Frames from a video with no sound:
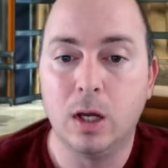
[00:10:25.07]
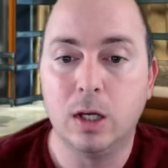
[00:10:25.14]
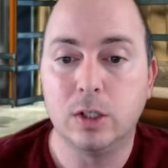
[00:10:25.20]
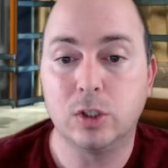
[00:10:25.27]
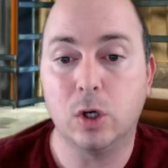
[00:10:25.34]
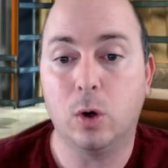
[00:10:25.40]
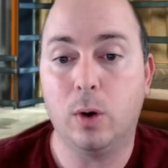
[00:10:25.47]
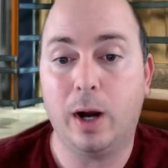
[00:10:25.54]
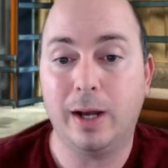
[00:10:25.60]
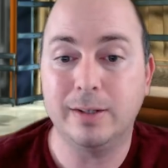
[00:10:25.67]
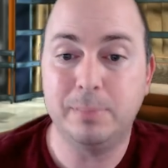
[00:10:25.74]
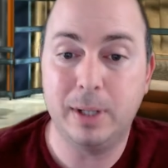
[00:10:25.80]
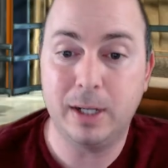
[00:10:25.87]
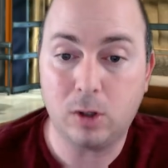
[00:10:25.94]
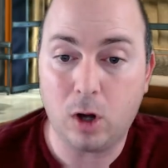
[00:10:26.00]
So I
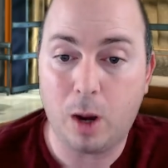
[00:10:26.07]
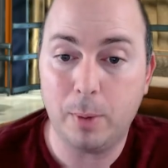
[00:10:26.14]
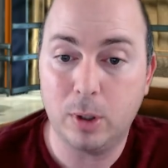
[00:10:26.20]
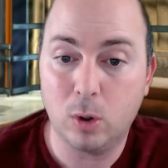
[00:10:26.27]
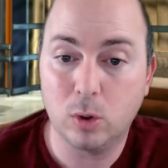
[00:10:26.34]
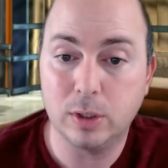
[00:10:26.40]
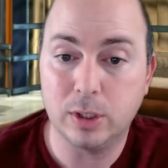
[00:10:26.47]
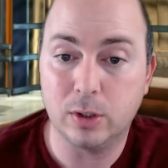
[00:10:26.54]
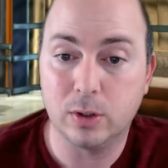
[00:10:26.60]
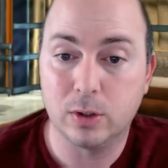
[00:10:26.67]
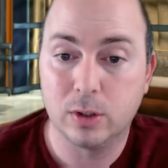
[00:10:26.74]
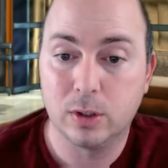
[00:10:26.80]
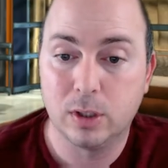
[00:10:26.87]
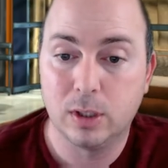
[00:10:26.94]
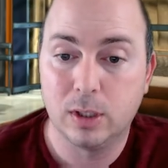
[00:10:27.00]
made a comment earlier,
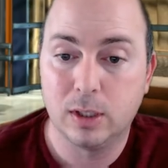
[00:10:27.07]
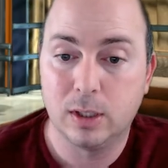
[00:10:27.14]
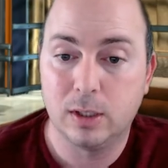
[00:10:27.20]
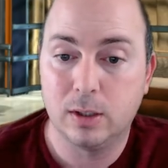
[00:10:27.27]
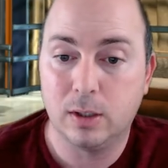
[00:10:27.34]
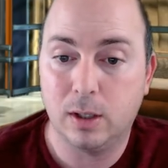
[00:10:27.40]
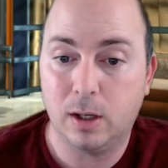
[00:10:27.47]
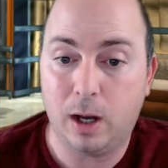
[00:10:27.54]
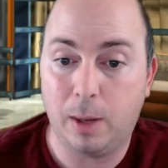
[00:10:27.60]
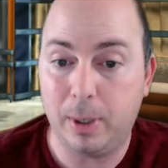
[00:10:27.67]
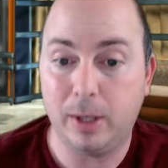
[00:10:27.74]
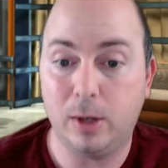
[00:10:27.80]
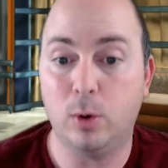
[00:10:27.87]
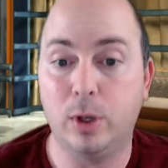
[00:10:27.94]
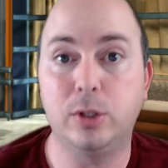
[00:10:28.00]
I may
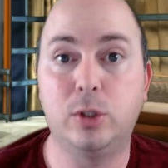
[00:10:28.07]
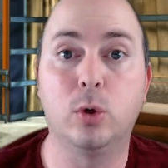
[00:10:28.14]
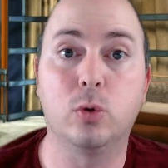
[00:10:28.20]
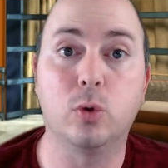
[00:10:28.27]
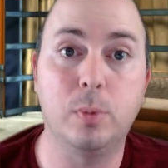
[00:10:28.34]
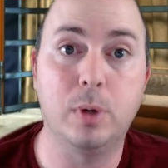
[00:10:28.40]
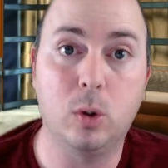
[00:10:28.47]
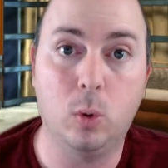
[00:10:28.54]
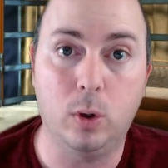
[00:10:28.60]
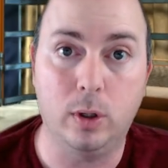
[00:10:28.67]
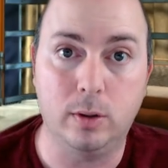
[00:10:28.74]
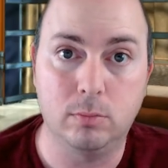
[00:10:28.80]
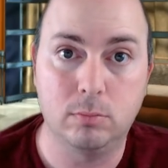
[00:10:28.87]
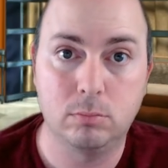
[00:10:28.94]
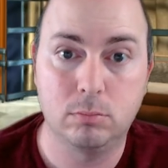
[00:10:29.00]
go get 2 or 3 Bitcoin.
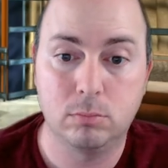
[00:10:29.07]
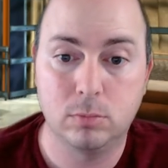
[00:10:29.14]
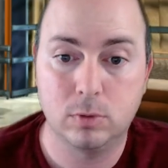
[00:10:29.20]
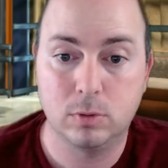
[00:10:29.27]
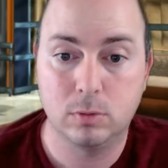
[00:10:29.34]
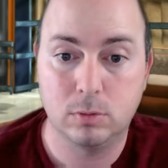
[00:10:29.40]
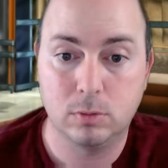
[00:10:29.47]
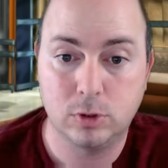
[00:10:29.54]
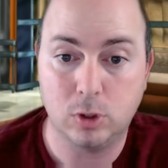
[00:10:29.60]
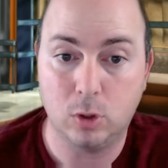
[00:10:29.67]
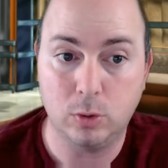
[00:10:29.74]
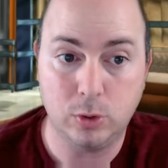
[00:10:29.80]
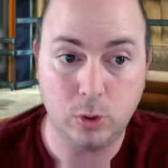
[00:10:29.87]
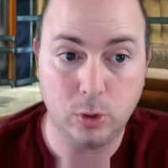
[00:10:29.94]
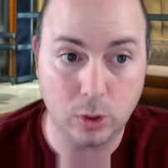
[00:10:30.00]
So
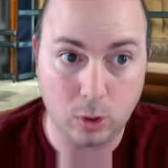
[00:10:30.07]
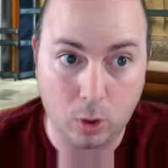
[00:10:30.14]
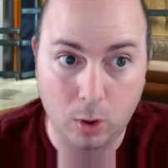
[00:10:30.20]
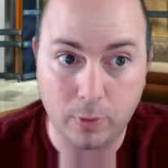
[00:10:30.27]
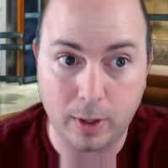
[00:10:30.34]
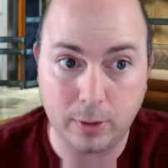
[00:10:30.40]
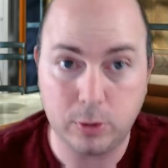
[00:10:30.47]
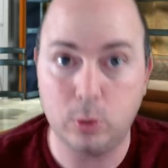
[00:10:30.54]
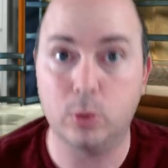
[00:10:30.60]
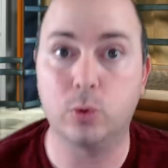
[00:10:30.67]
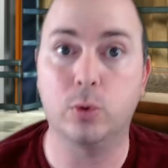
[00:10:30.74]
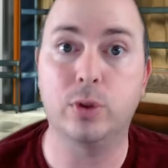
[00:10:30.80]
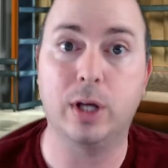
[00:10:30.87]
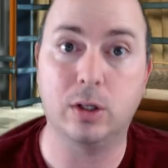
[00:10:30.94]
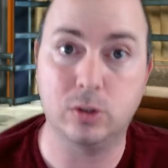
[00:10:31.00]
you can call that $2,000 or
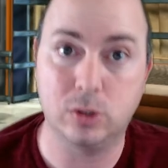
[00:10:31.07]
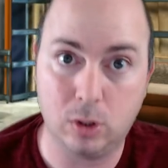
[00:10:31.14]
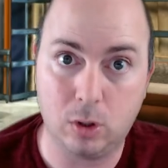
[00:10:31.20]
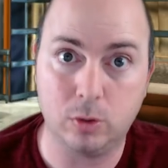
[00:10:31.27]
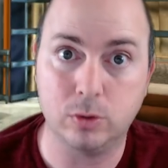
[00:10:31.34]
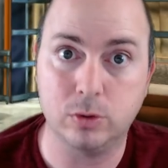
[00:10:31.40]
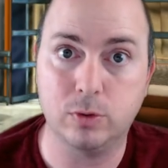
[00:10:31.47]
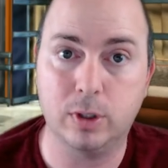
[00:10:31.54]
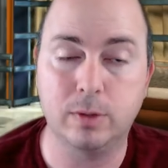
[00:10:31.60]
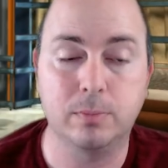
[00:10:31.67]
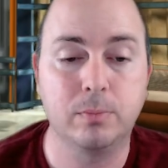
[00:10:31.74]
$3,000, right?